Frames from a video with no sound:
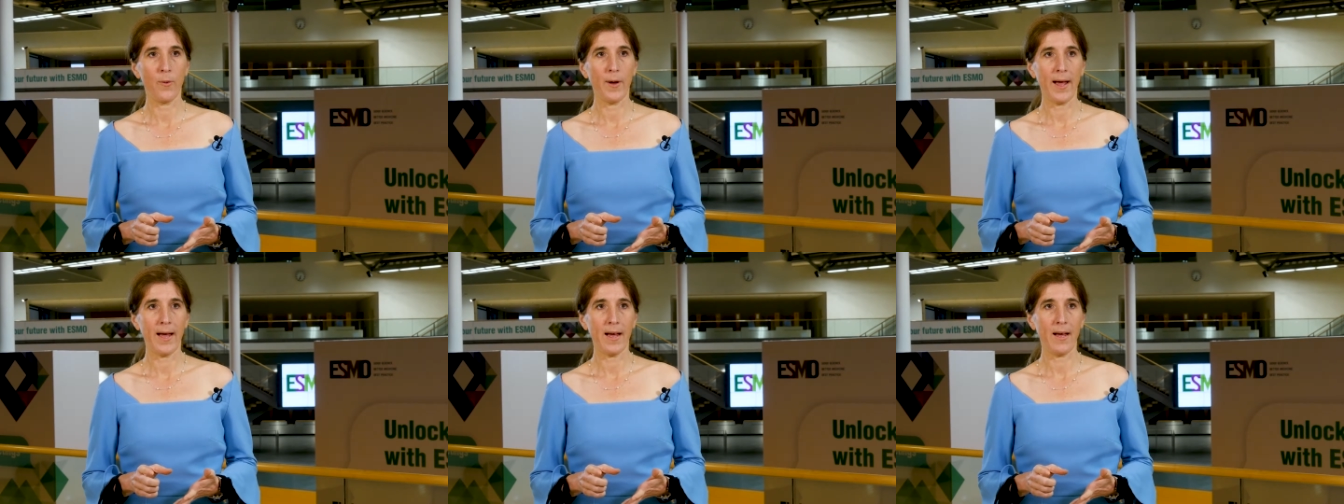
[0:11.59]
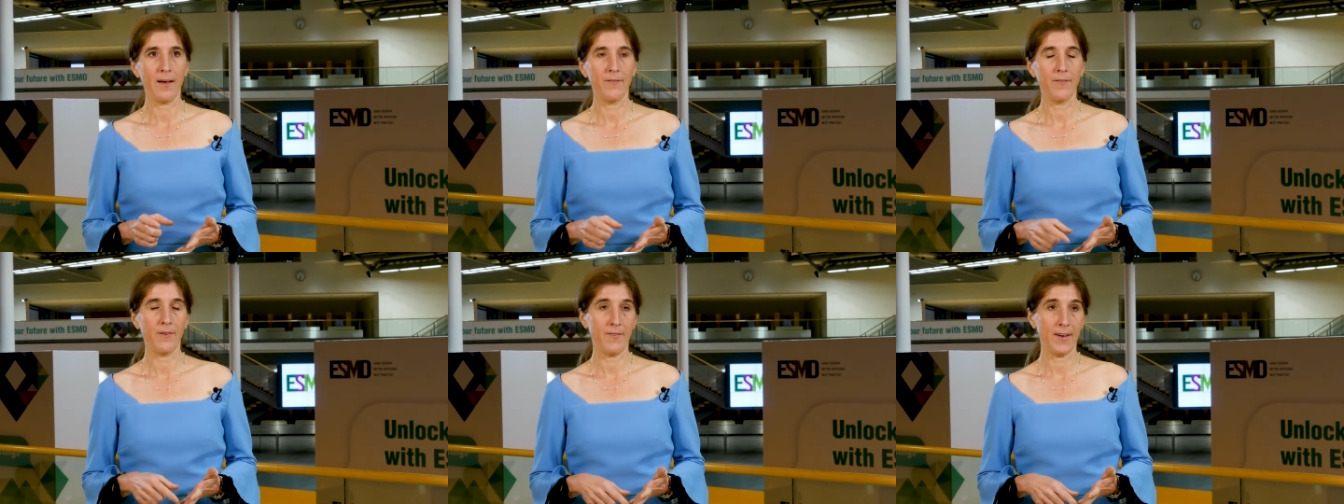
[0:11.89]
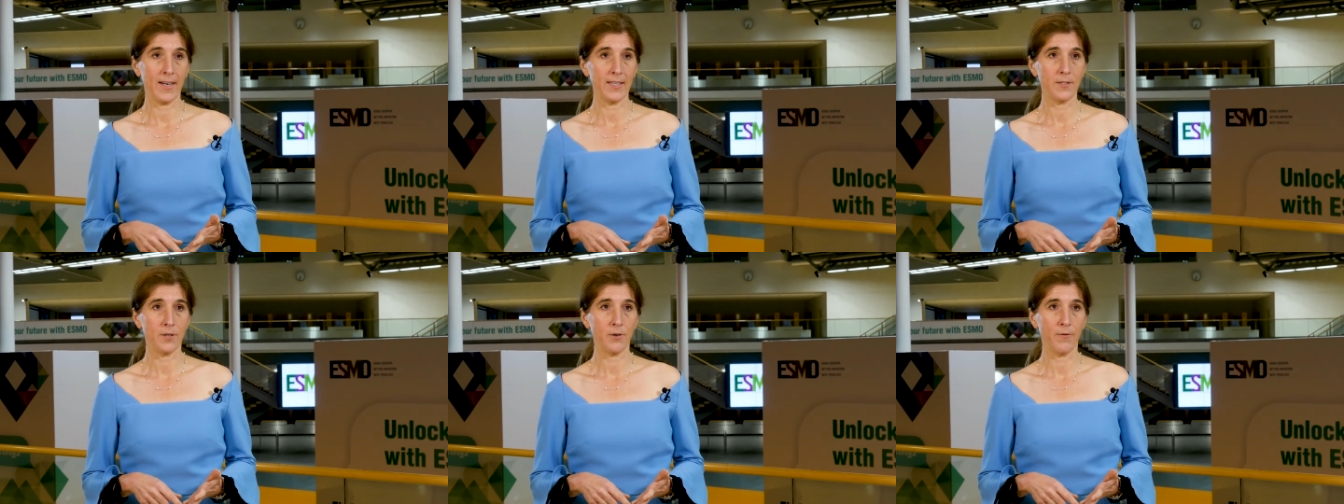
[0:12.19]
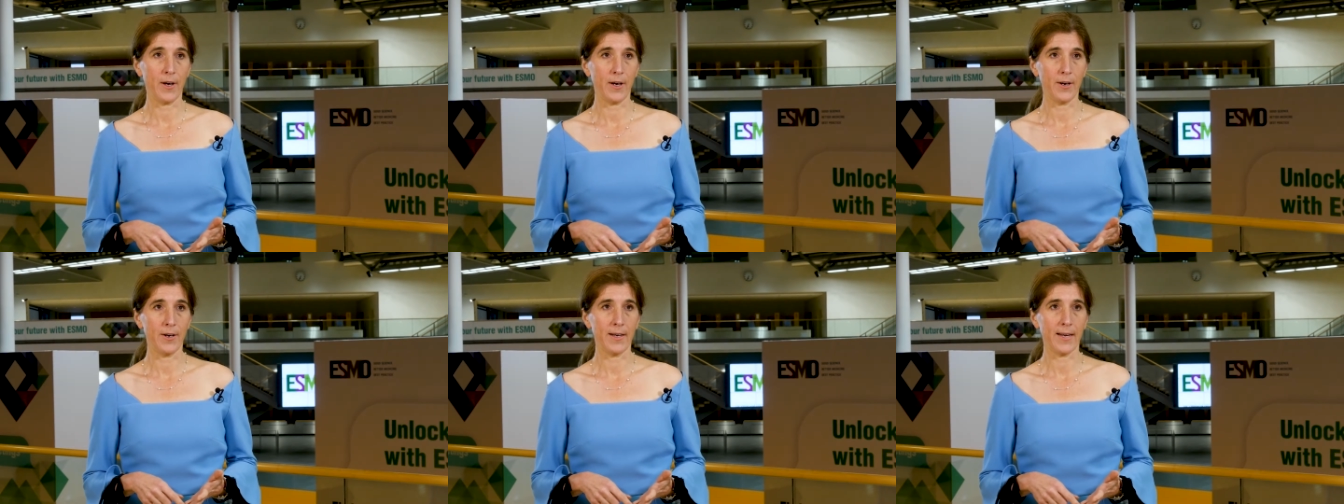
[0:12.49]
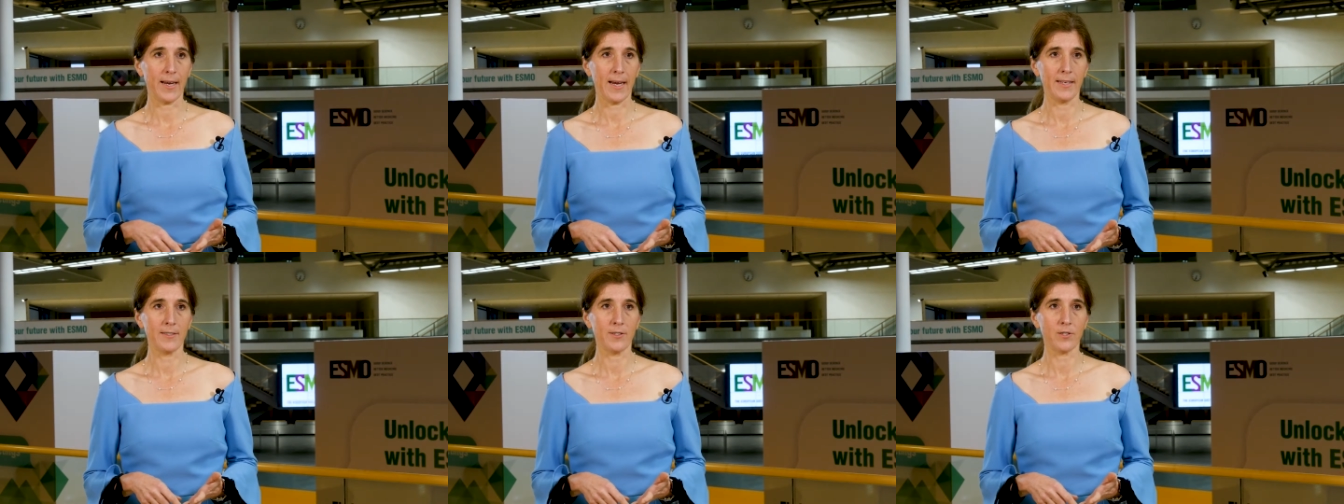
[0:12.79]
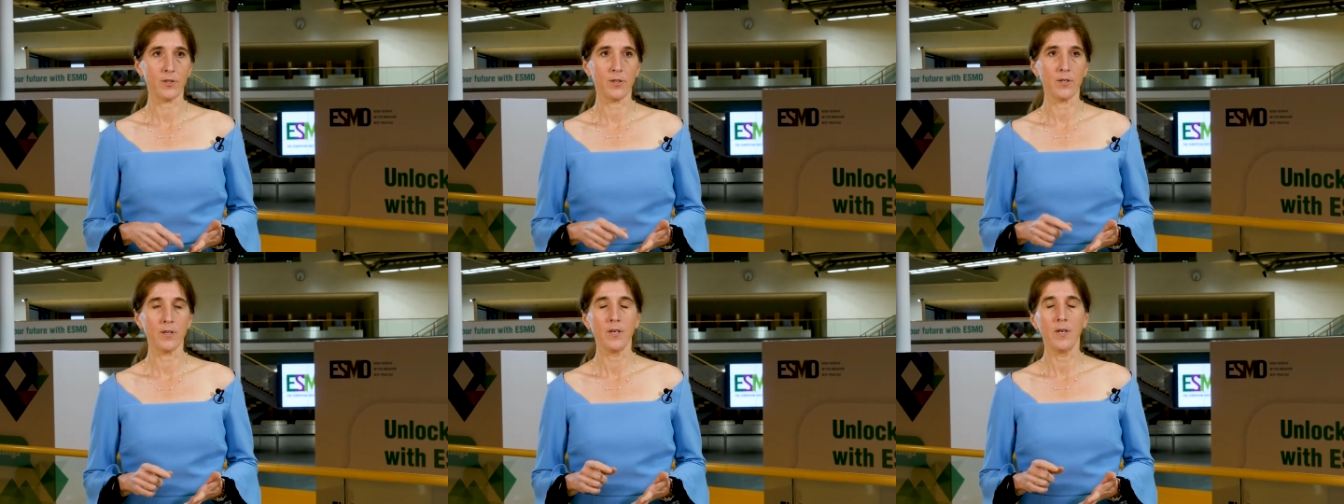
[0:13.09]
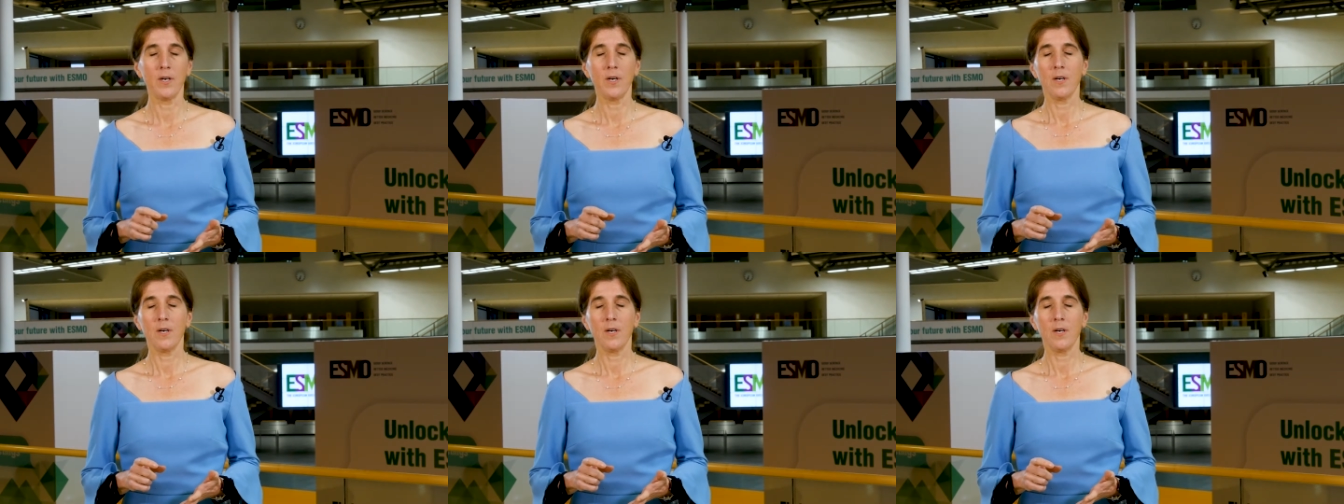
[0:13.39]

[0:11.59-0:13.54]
have advanced ovarian cancer